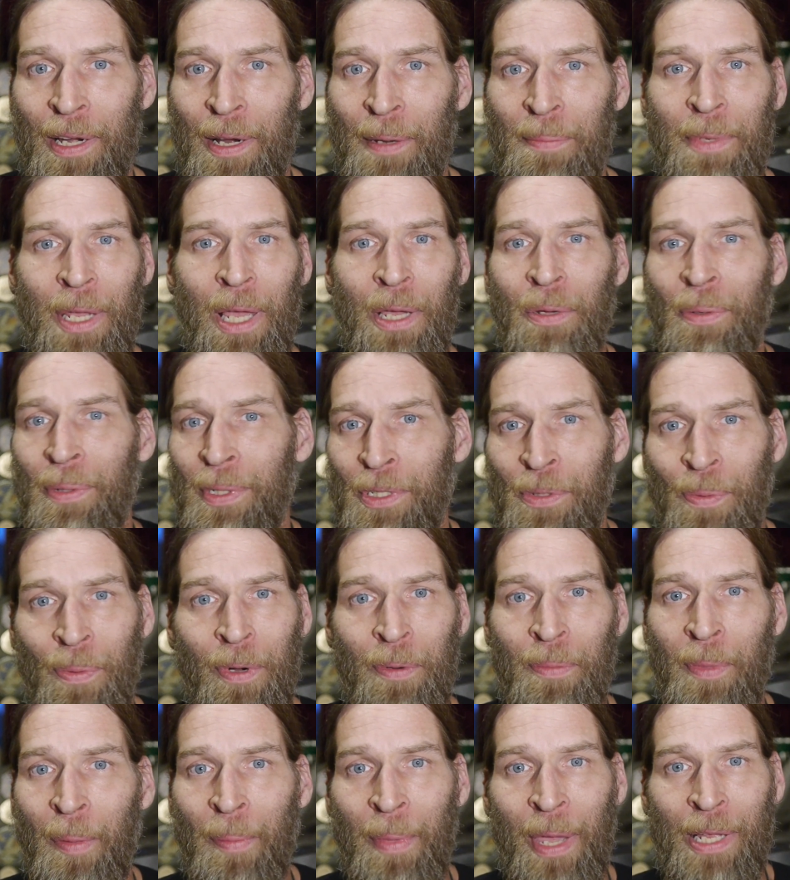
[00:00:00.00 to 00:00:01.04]
I'm not going to
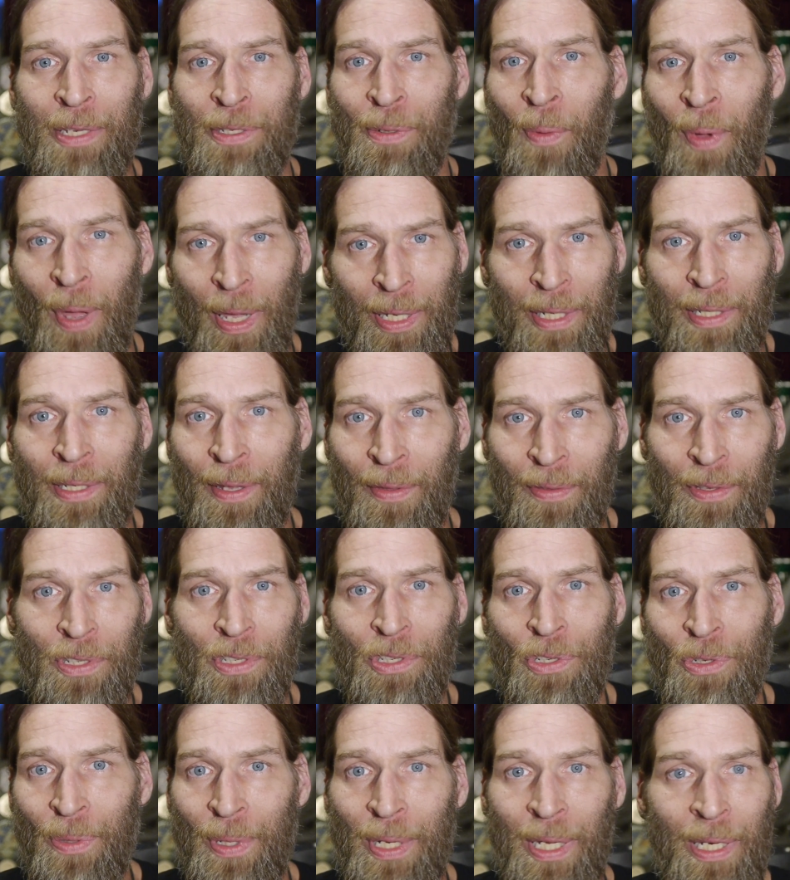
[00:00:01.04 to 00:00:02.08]
wear my mask walking down the
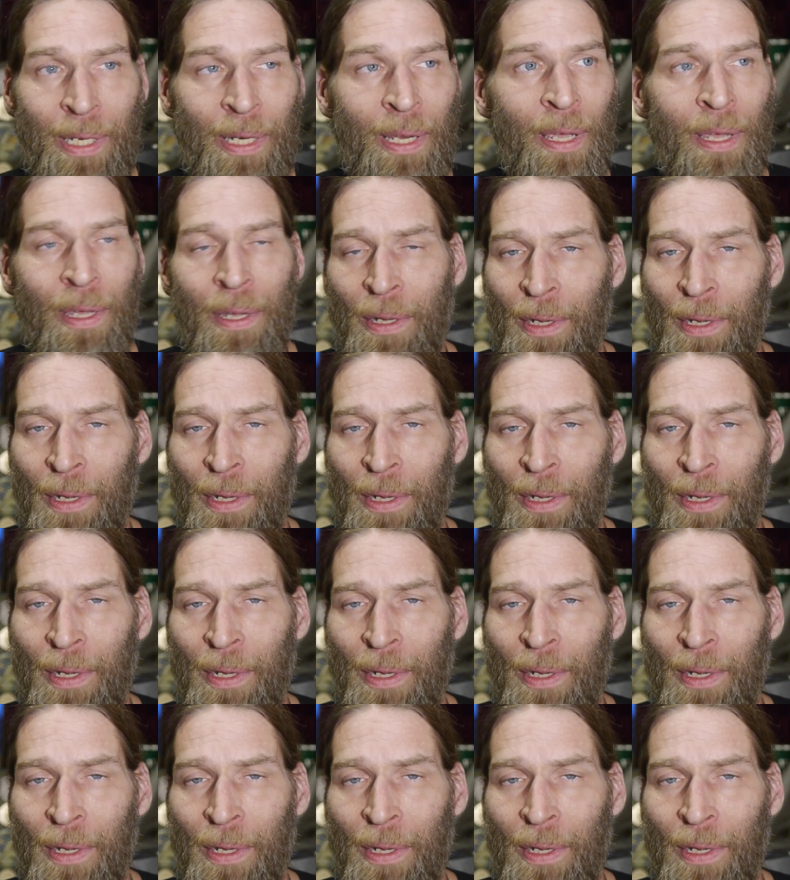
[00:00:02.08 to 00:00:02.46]
street